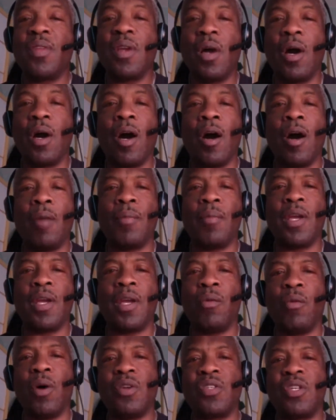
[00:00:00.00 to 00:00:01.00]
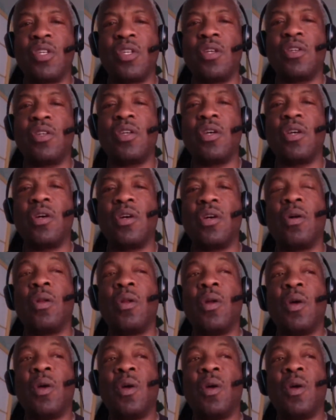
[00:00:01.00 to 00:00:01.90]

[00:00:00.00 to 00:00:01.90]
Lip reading: And it wasn't until,